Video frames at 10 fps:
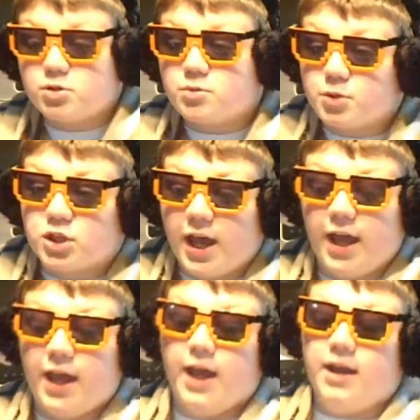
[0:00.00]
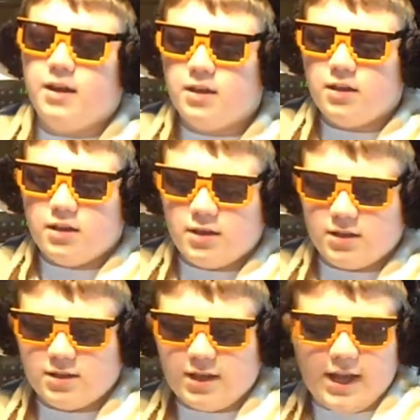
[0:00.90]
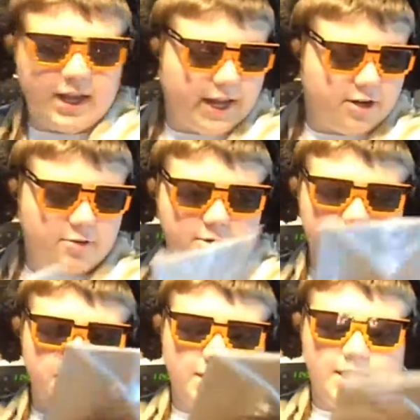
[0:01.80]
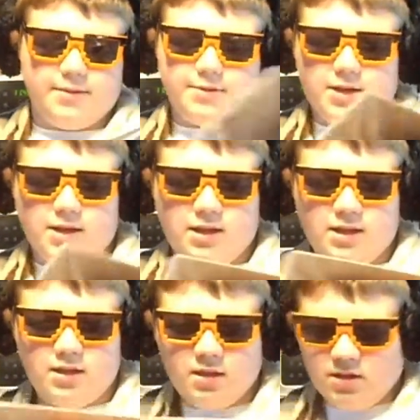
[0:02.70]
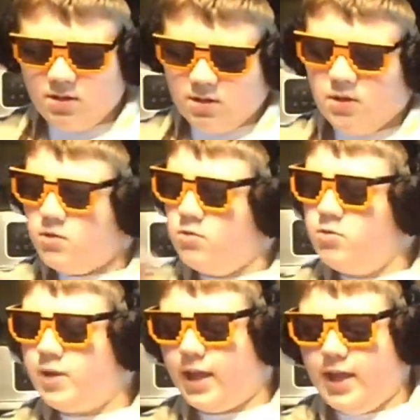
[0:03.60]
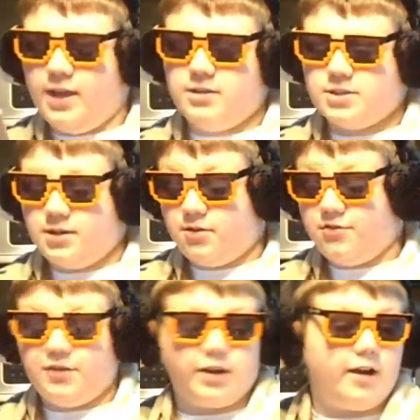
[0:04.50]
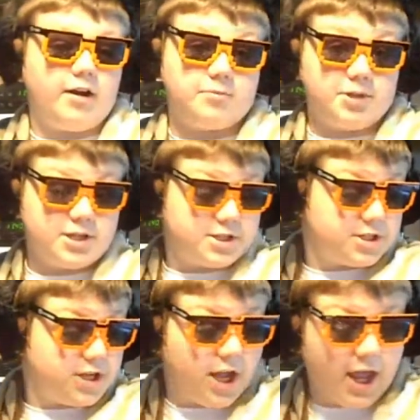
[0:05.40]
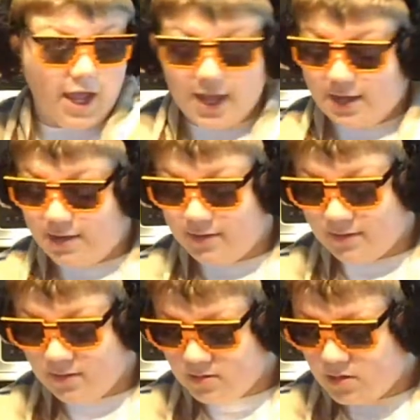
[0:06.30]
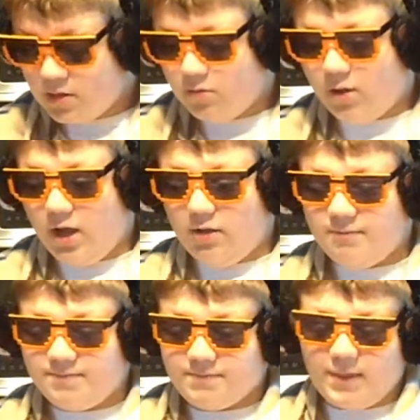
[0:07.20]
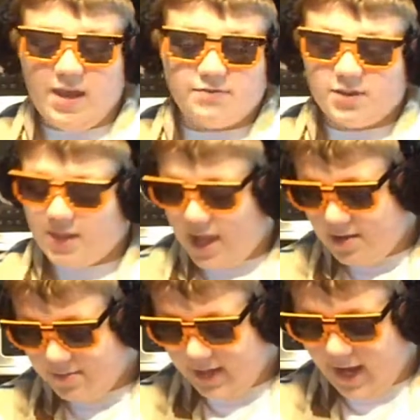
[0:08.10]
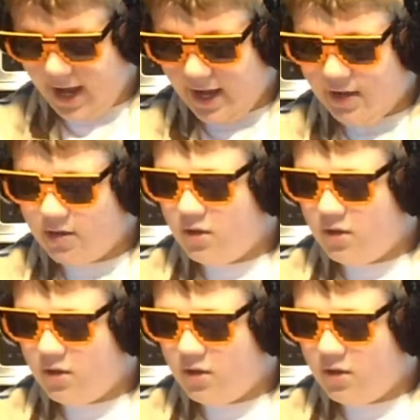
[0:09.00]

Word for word: to put that? I ain't got nowhere to put that, but who cares? I'll figure out a place. And well, after that we got